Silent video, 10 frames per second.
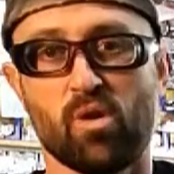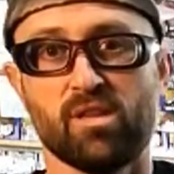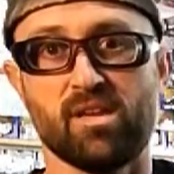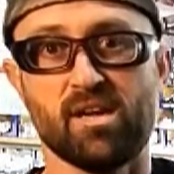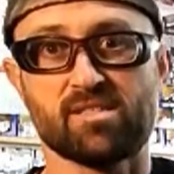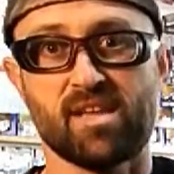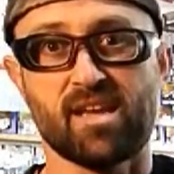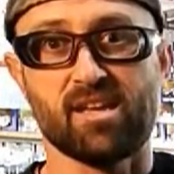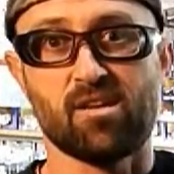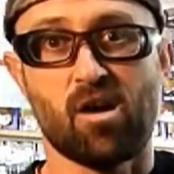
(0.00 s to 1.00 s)
one of the nuts
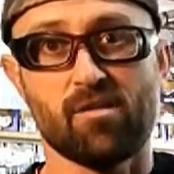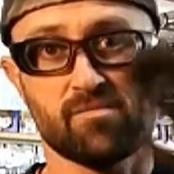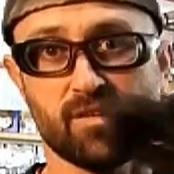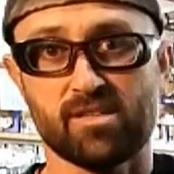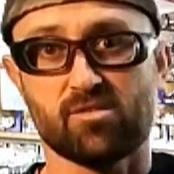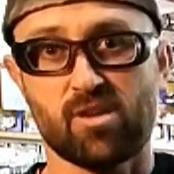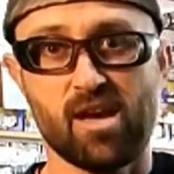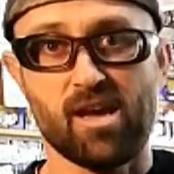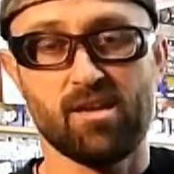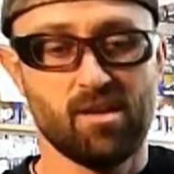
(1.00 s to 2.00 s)
taking it off, so that's
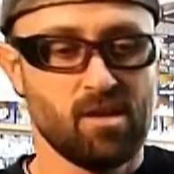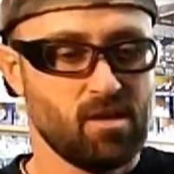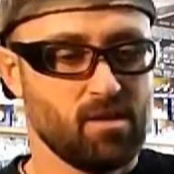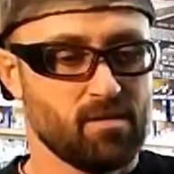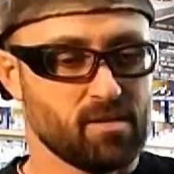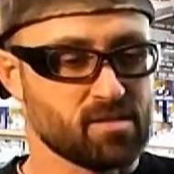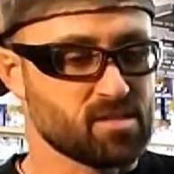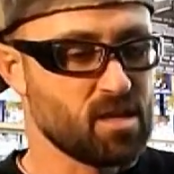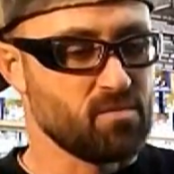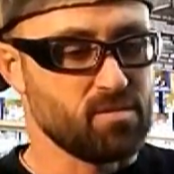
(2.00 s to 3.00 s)
okay. This is
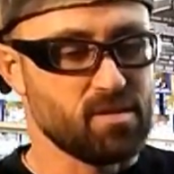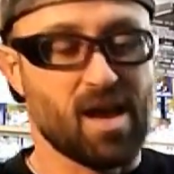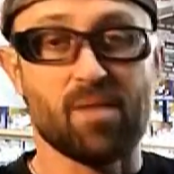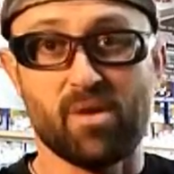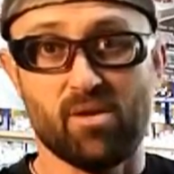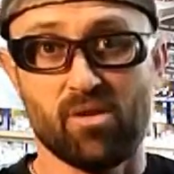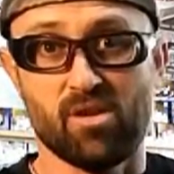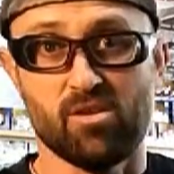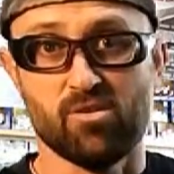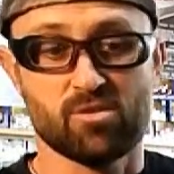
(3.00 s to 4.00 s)
going to not be
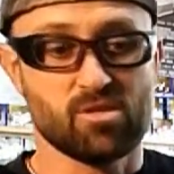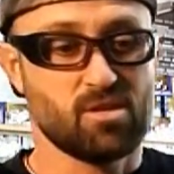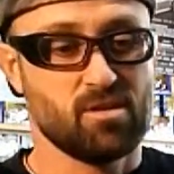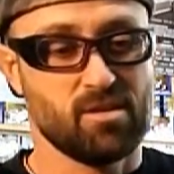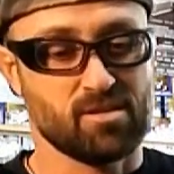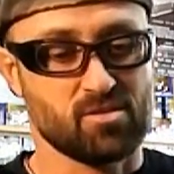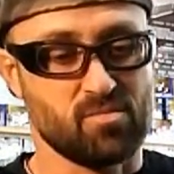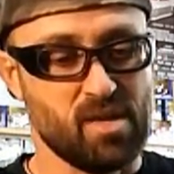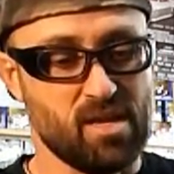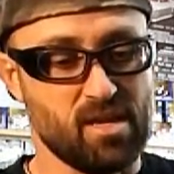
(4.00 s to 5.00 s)
reused. This will
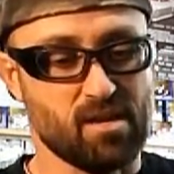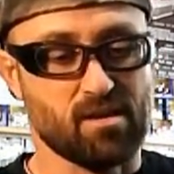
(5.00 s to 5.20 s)
be